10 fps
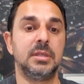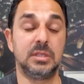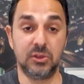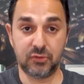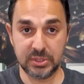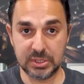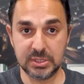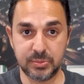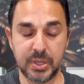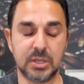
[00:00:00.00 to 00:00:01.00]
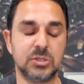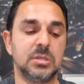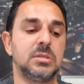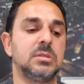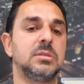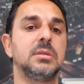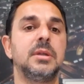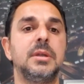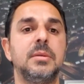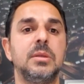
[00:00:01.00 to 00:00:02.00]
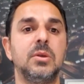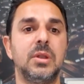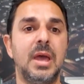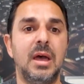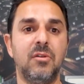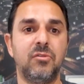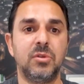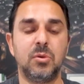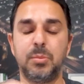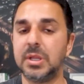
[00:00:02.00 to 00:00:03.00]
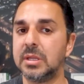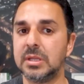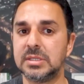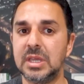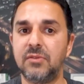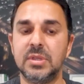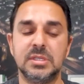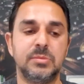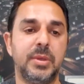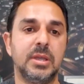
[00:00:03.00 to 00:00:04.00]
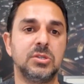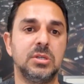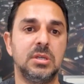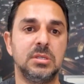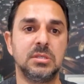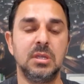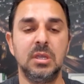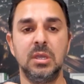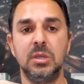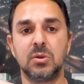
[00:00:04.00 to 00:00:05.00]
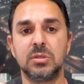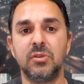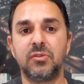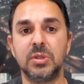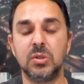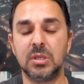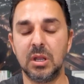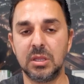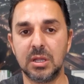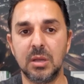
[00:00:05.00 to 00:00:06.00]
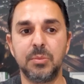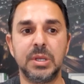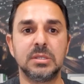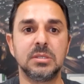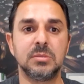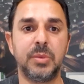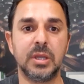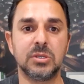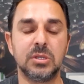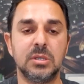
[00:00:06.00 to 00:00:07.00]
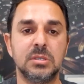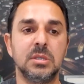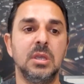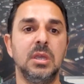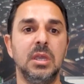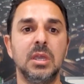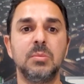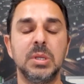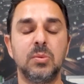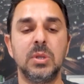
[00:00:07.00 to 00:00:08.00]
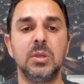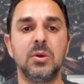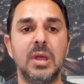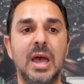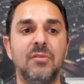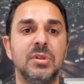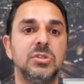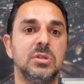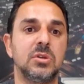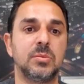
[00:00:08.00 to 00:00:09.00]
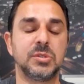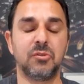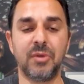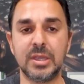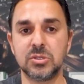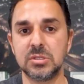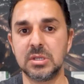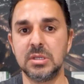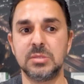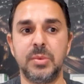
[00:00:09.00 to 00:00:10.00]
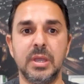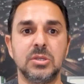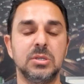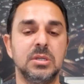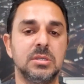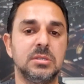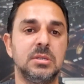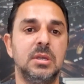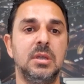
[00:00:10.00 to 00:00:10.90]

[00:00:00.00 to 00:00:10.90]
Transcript: different inspections. You're going to have, building and safety inspections, your different utility companies inspections. In between, you're going to have engineer observations and inspections,